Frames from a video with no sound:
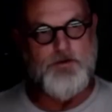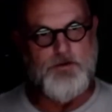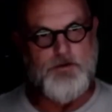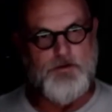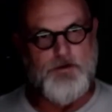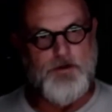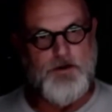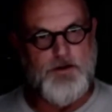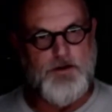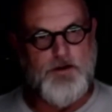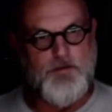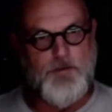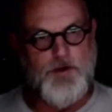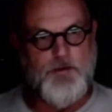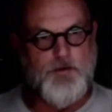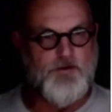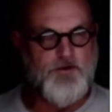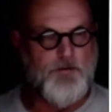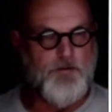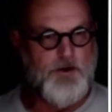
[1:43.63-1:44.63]
and then
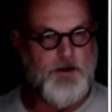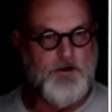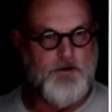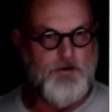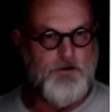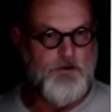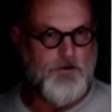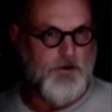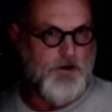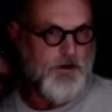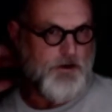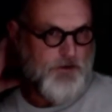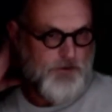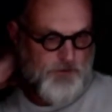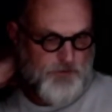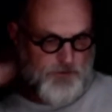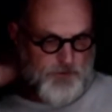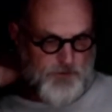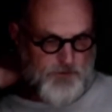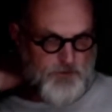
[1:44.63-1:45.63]
maybe somebody in New York
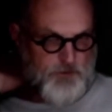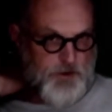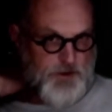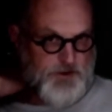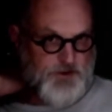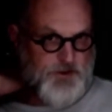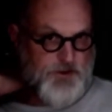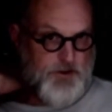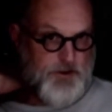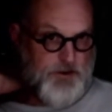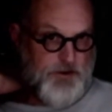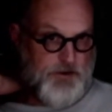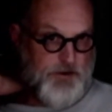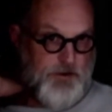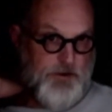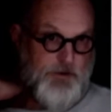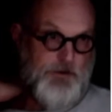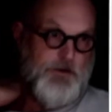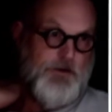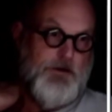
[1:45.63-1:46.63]
is questioning
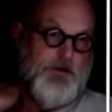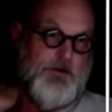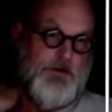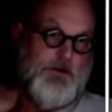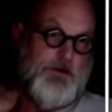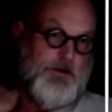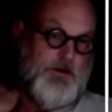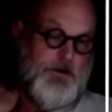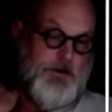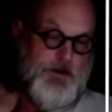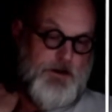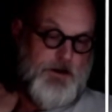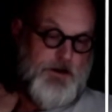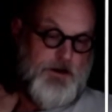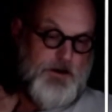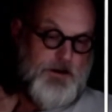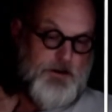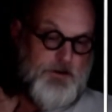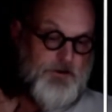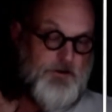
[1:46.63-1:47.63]

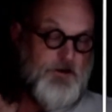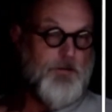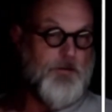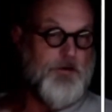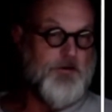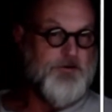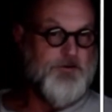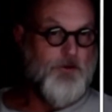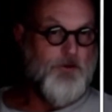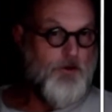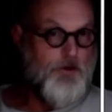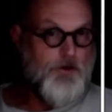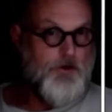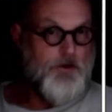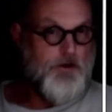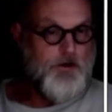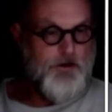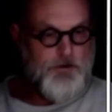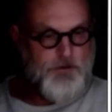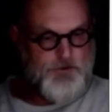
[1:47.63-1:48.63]
this number
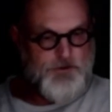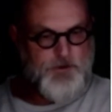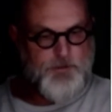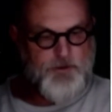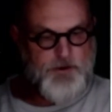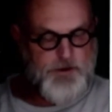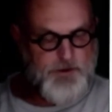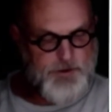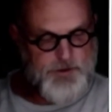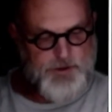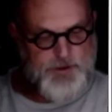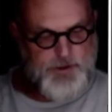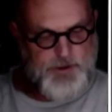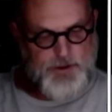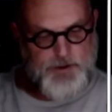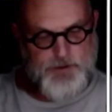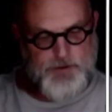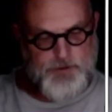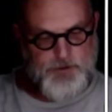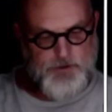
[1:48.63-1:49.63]
4 or something like
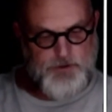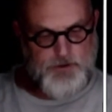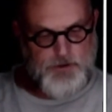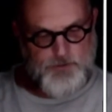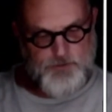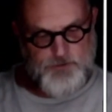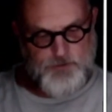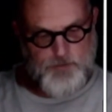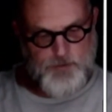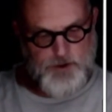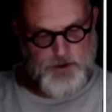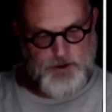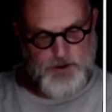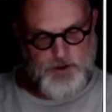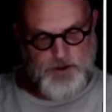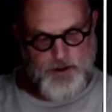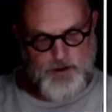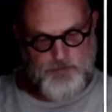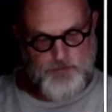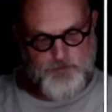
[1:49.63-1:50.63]
that, and then you have somebody in
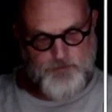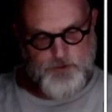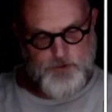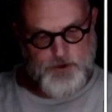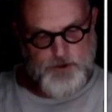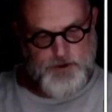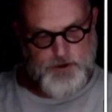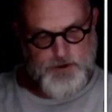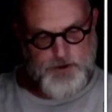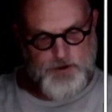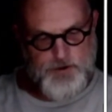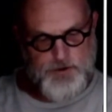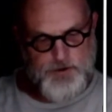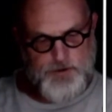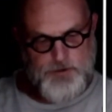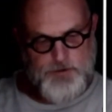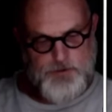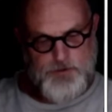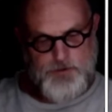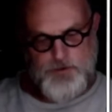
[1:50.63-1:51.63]
California
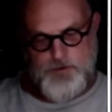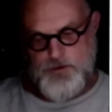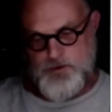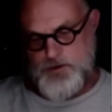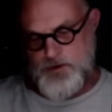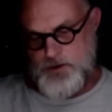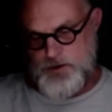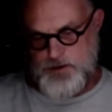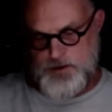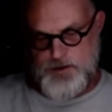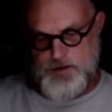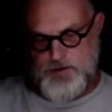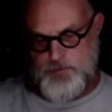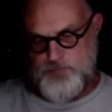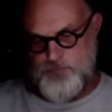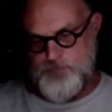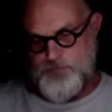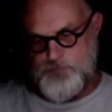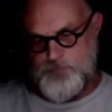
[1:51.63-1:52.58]
who's